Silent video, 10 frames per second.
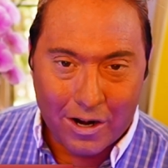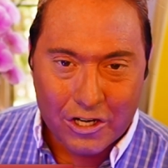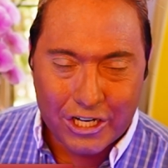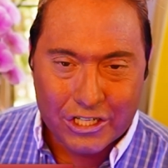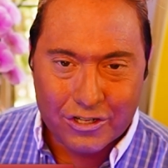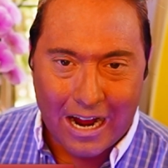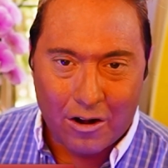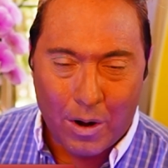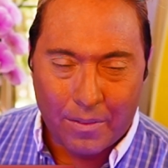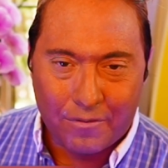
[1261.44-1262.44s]
The
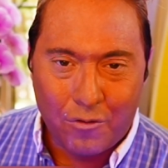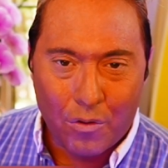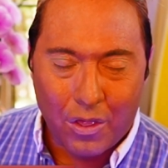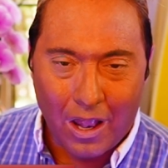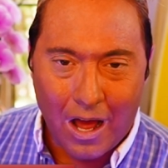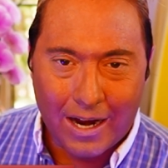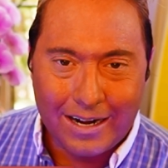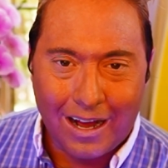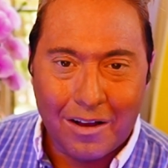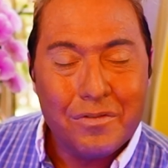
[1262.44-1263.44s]
worksheets are down around the fourth
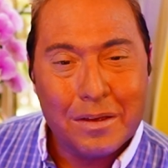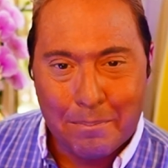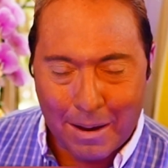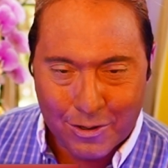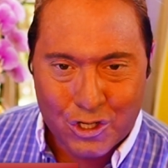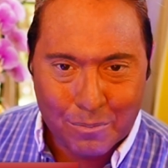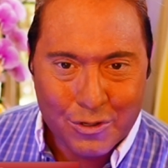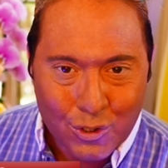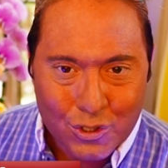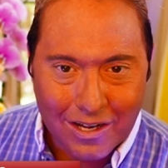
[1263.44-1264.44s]
line of the
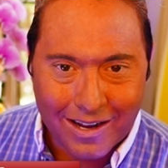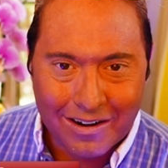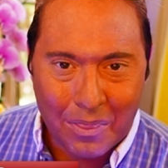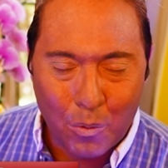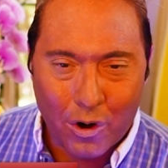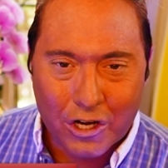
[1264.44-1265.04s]
membership newsletter.